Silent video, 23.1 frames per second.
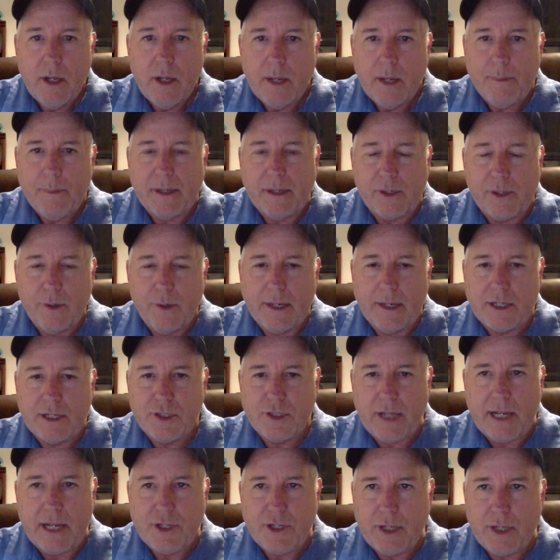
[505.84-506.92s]
Bitcoin
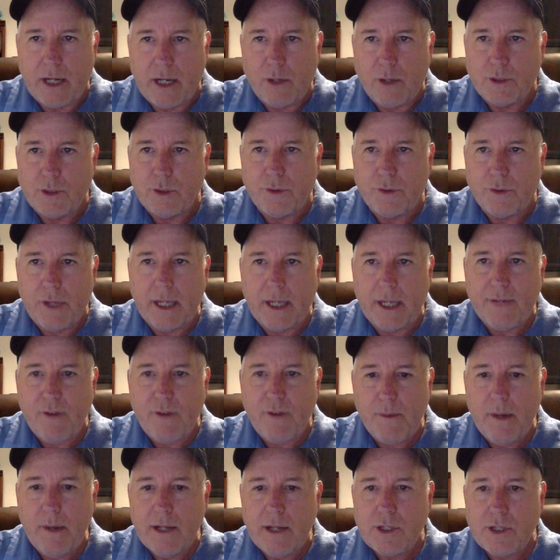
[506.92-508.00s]
Exchange channel. So thank you
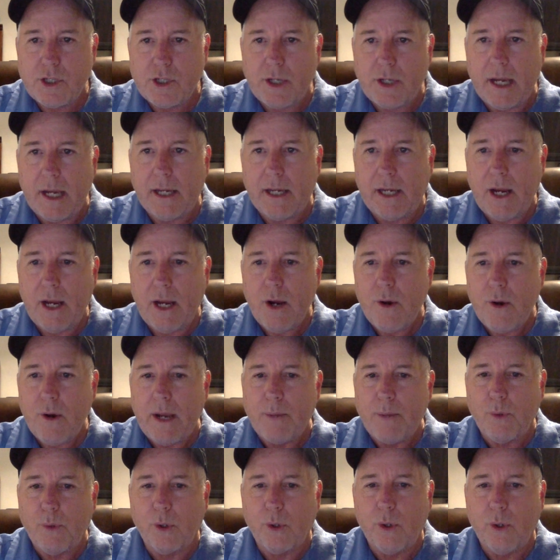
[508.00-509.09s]
very much. Take care.
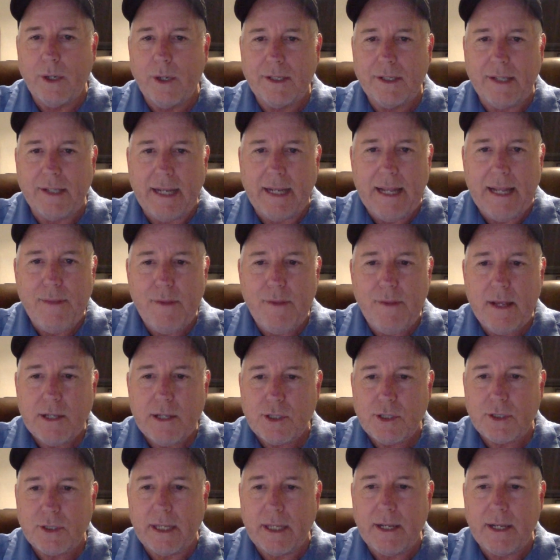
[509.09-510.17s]
And we're going to end
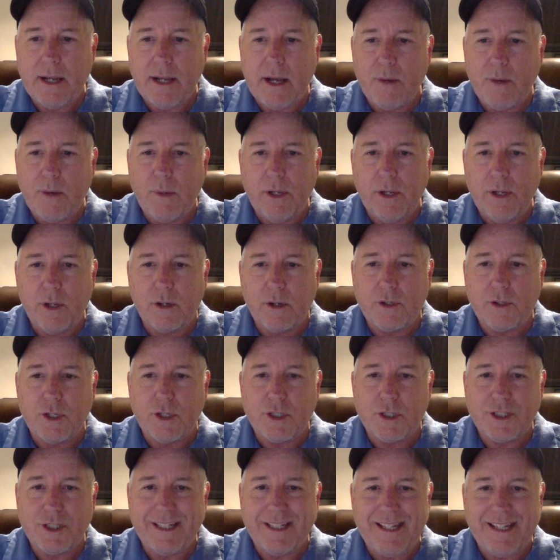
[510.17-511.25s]
this, and we look to
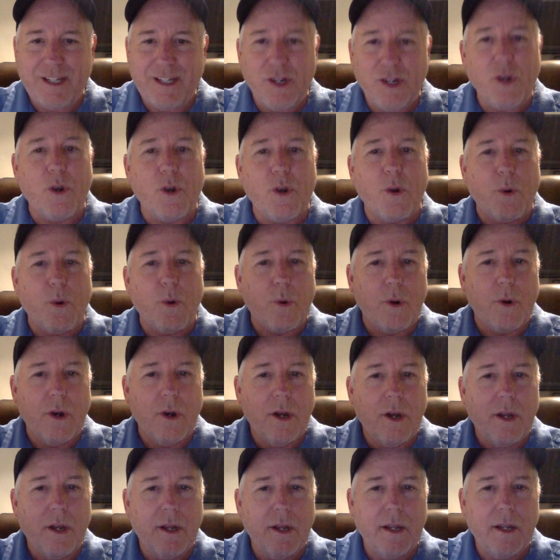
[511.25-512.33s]
see you
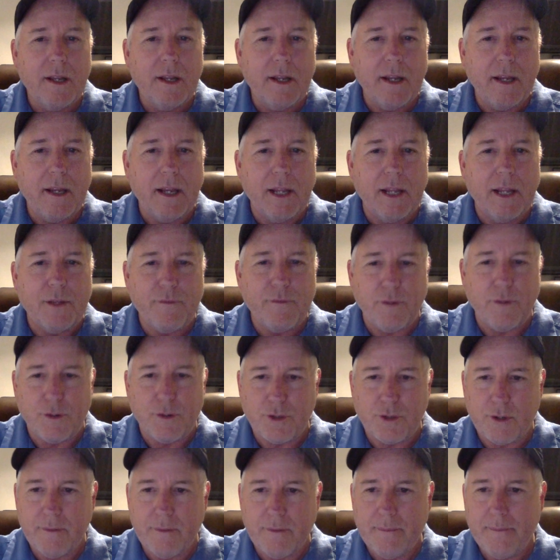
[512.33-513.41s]
in the
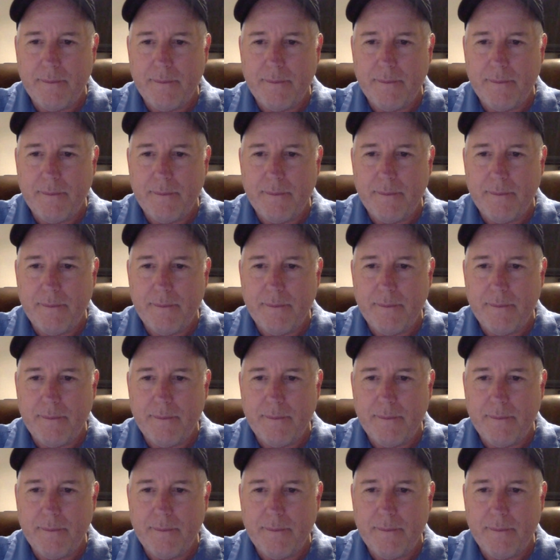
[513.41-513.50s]
future.